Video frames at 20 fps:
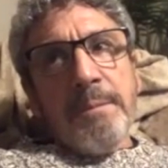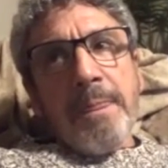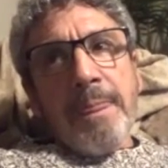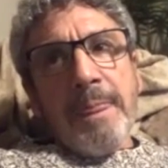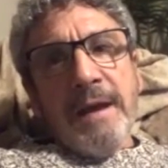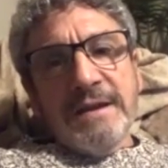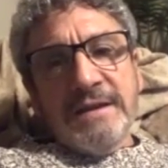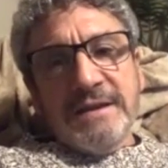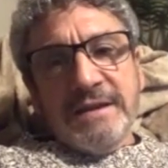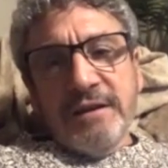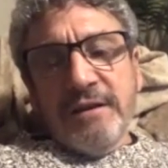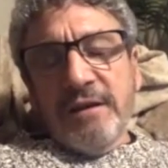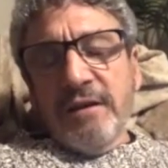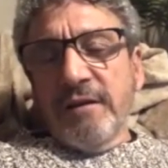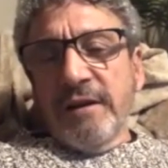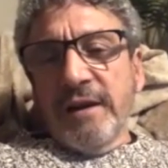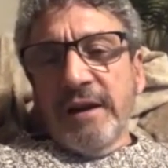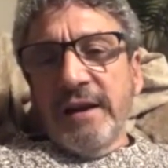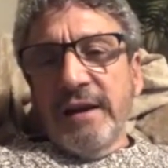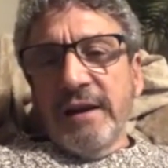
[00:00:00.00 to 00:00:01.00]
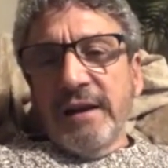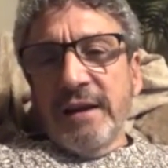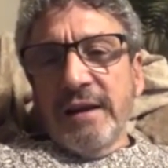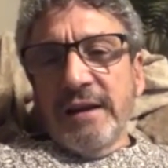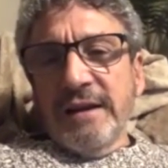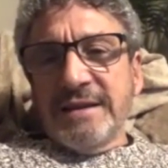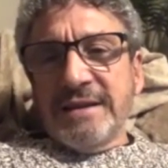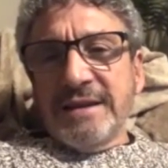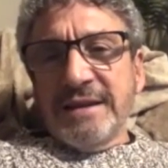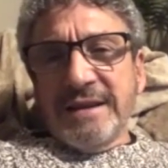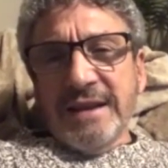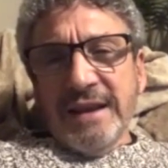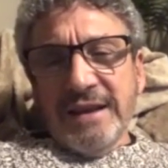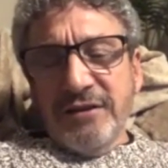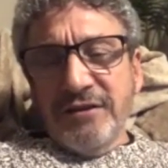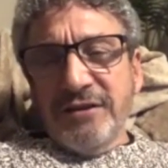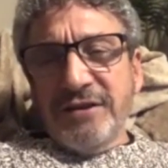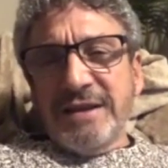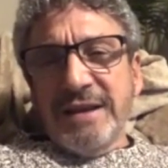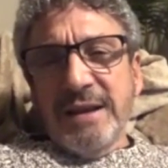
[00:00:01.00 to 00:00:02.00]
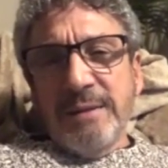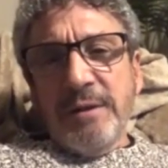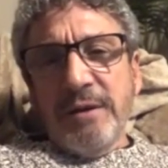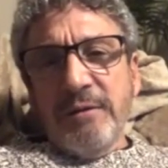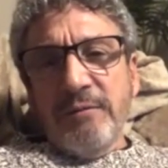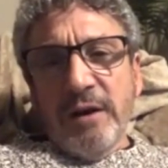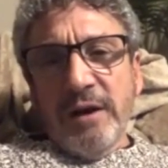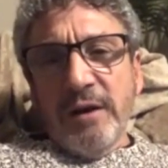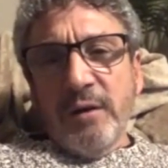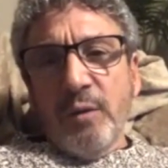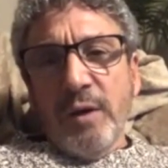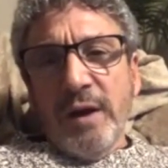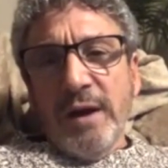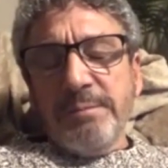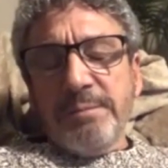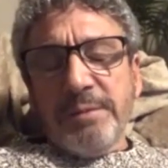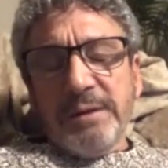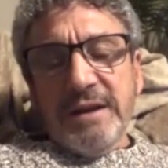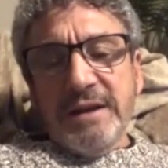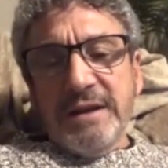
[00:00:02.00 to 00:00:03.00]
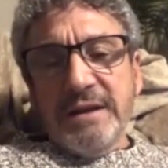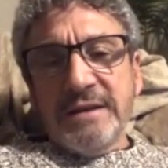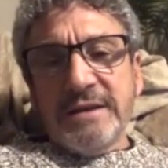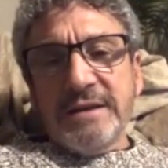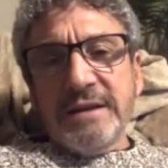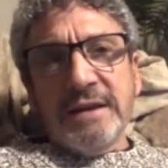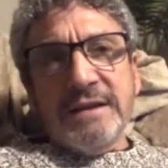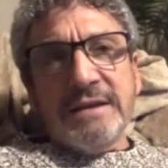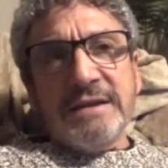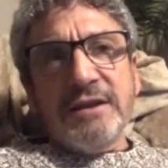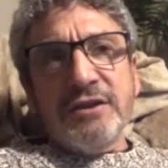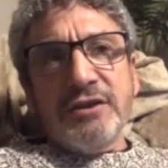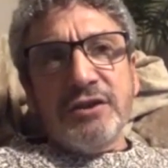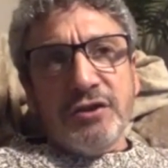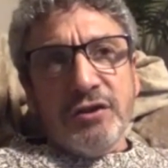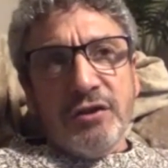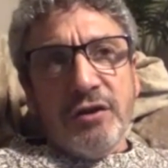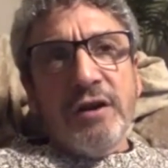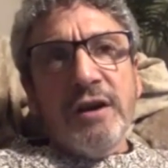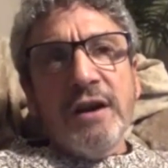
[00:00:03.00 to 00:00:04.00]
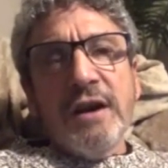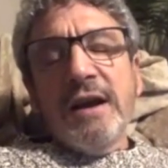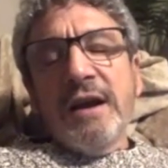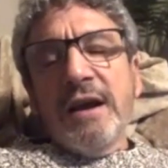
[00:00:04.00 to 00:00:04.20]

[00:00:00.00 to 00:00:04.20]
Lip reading: I said, all right. He said, can you see me right away, please? And I said, sure.